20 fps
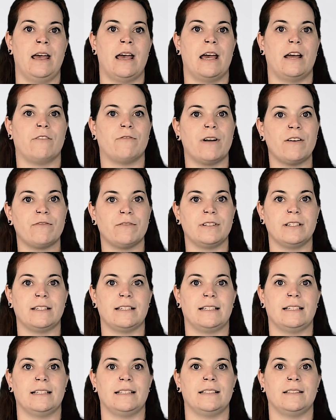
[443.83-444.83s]
A reference
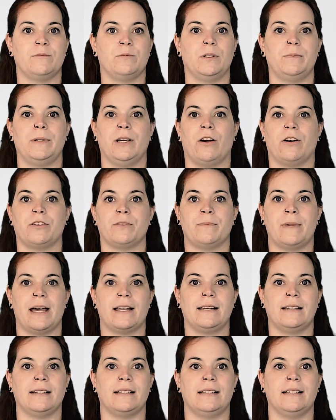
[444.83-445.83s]
list will be
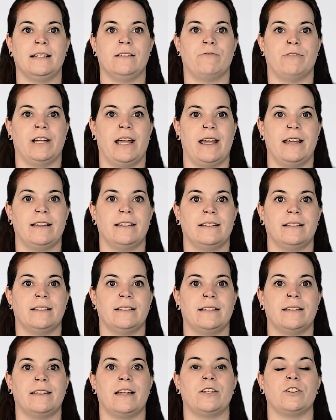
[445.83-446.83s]
automatically
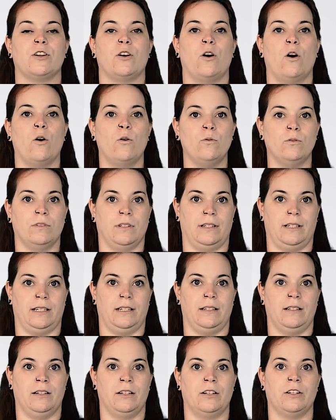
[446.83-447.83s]
created that only
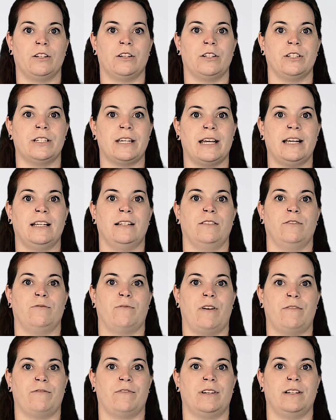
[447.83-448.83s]
contains
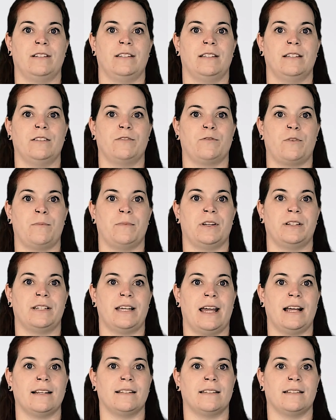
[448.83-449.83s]
references from the
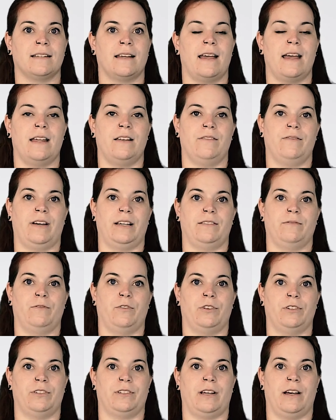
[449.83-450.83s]
text and vice
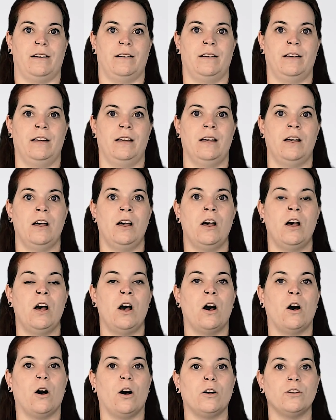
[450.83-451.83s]
versa.
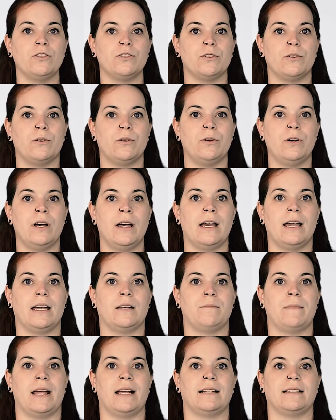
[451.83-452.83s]
Also,
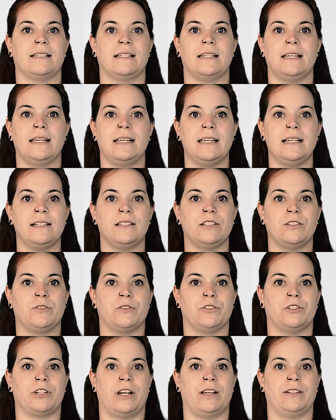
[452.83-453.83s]
it makes it easy
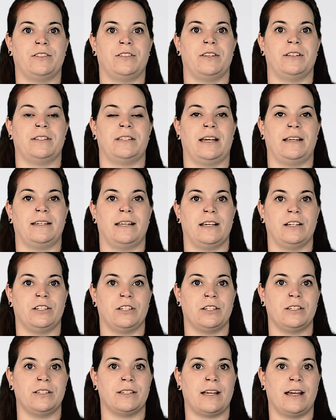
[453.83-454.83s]
to change the
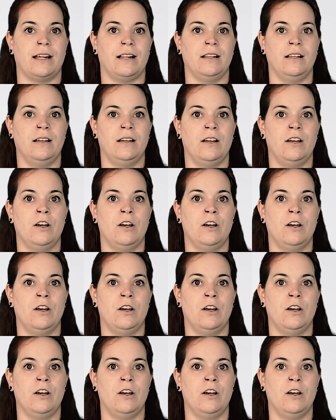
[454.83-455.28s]
citation style.